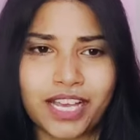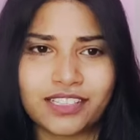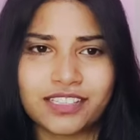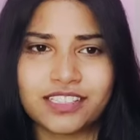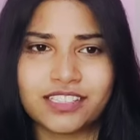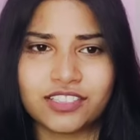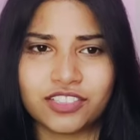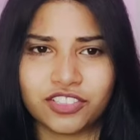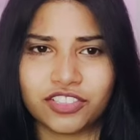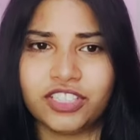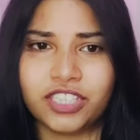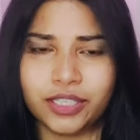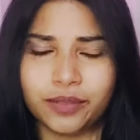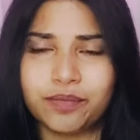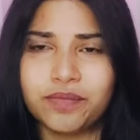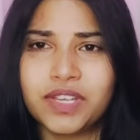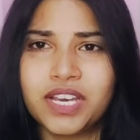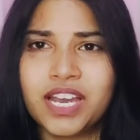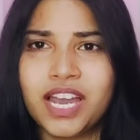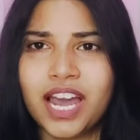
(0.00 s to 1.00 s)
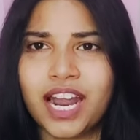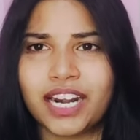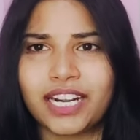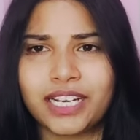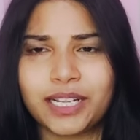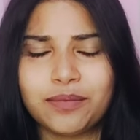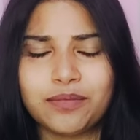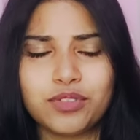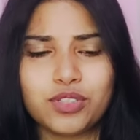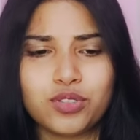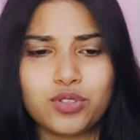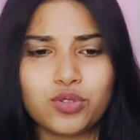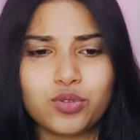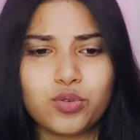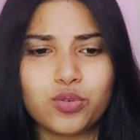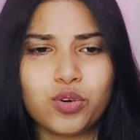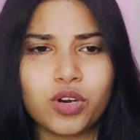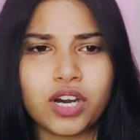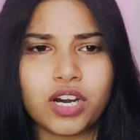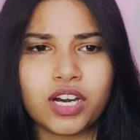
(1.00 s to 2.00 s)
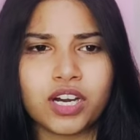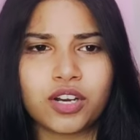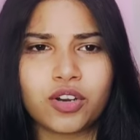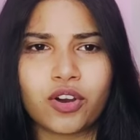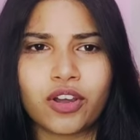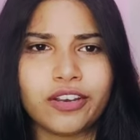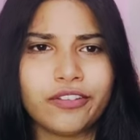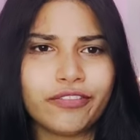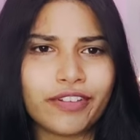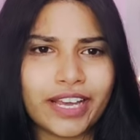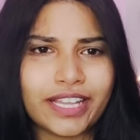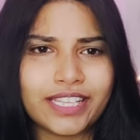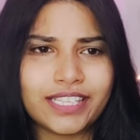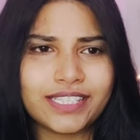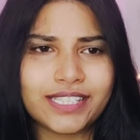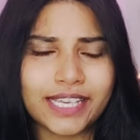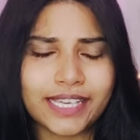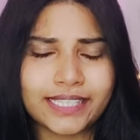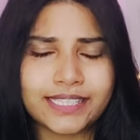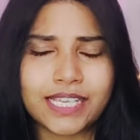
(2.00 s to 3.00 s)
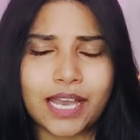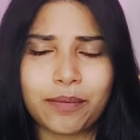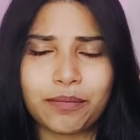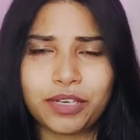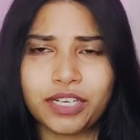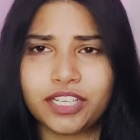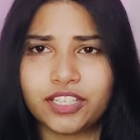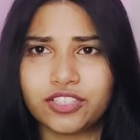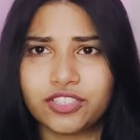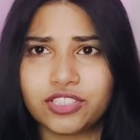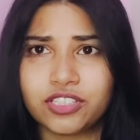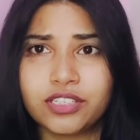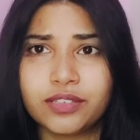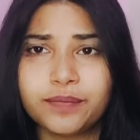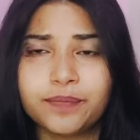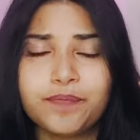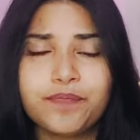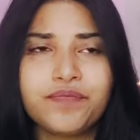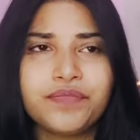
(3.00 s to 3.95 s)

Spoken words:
is 3 attempts to qualify this examination.